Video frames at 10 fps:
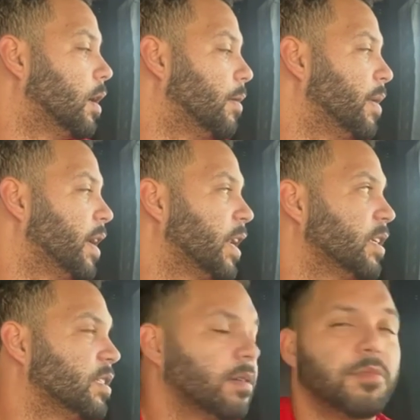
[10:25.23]
I've been
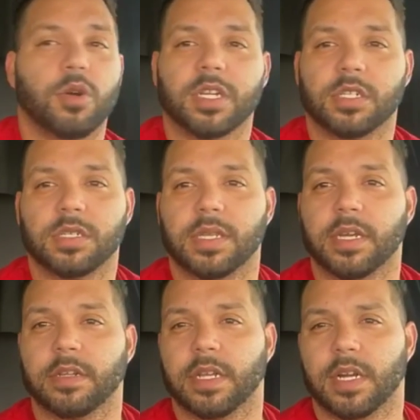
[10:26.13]
getting some questions
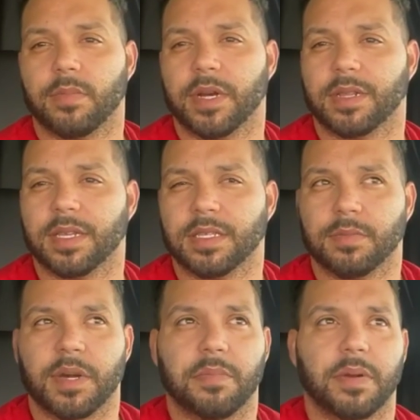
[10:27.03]
here and there about things
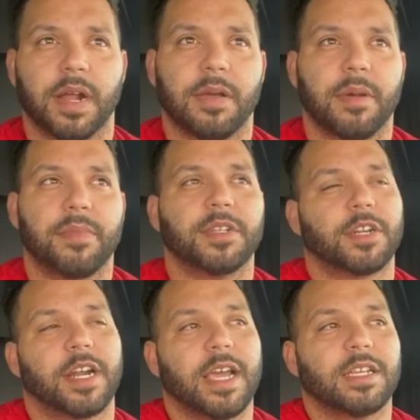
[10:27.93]
about Prime. I've been
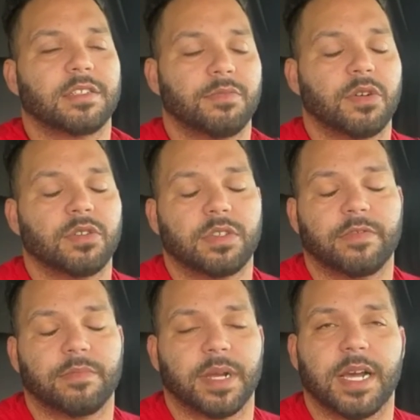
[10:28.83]
trying to answer most of
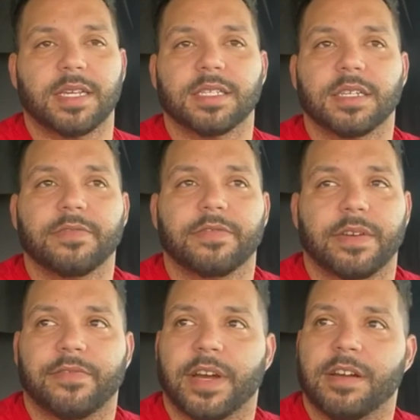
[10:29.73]
them, guys.
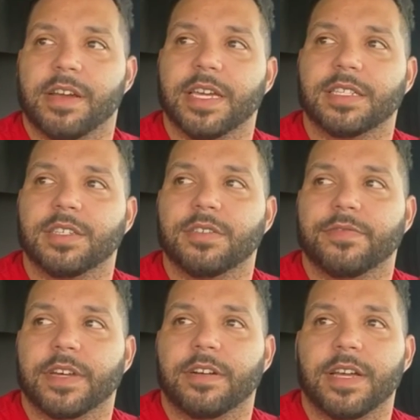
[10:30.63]
If I don't get to you,
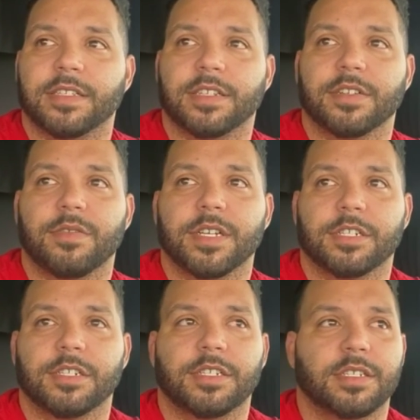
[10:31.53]
if I don't answer your
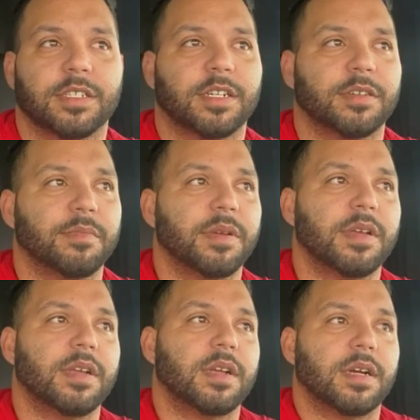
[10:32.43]
questions, I
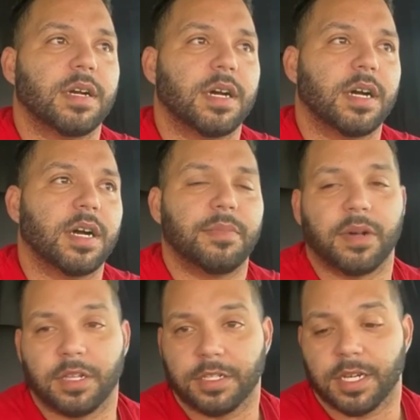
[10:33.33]

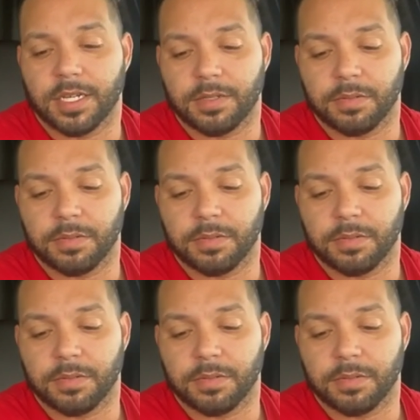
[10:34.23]
apologize.